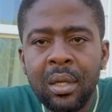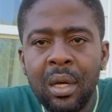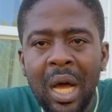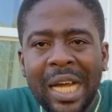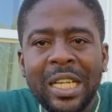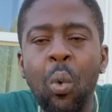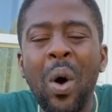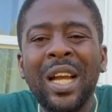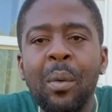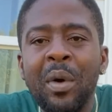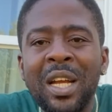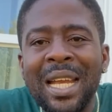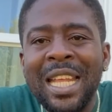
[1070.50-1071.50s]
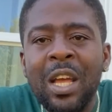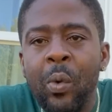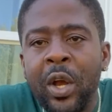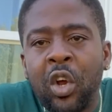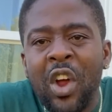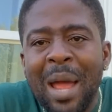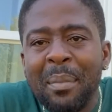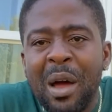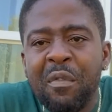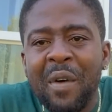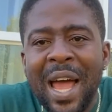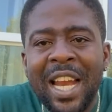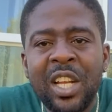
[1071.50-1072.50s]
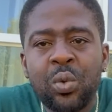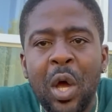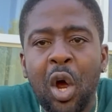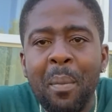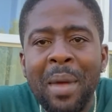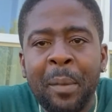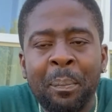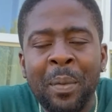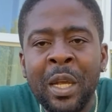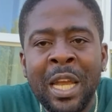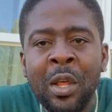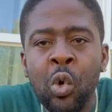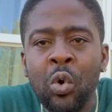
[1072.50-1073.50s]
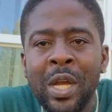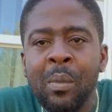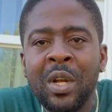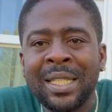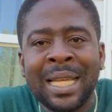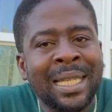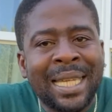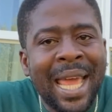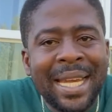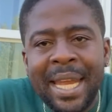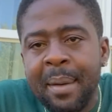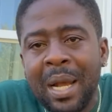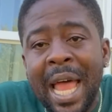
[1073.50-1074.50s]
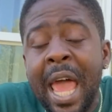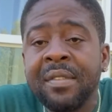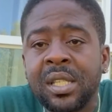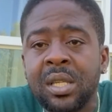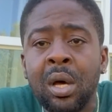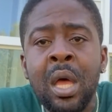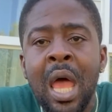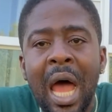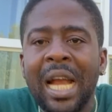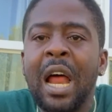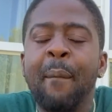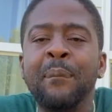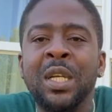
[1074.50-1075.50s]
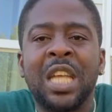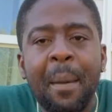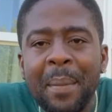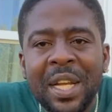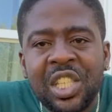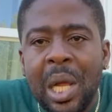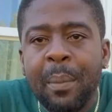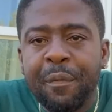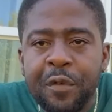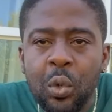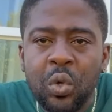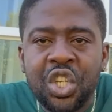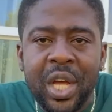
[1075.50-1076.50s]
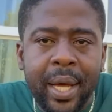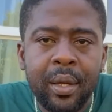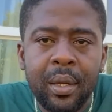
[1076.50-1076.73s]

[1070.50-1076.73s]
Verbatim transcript: And the one them when deal with crime and violence, we are gonna make the youth them just attack take them lives, so and I'm damage them future.